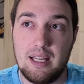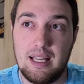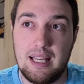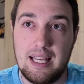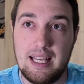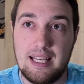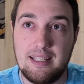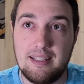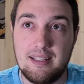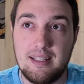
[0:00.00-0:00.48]

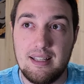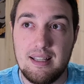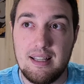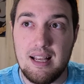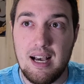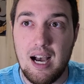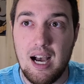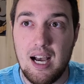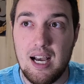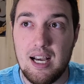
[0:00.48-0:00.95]
is
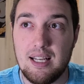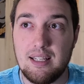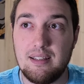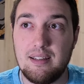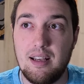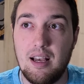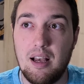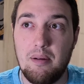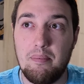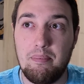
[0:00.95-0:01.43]
not
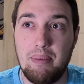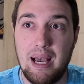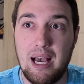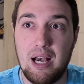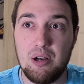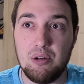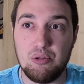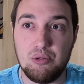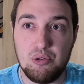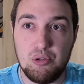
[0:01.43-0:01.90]

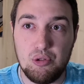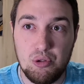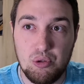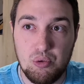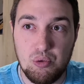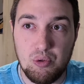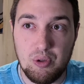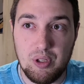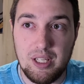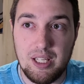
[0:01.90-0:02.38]
about
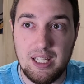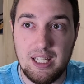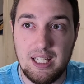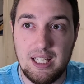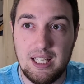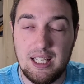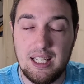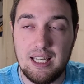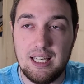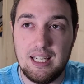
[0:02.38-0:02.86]

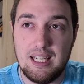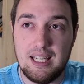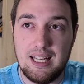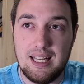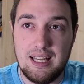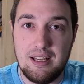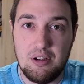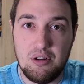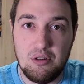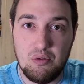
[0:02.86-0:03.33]
doing
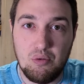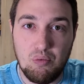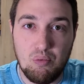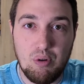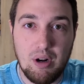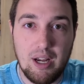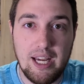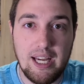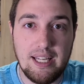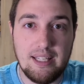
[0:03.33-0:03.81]

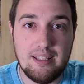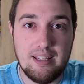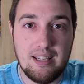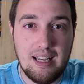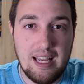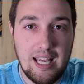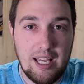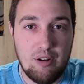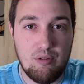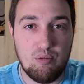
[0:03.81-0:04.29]
right
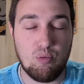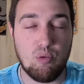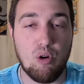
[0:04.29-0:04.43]
and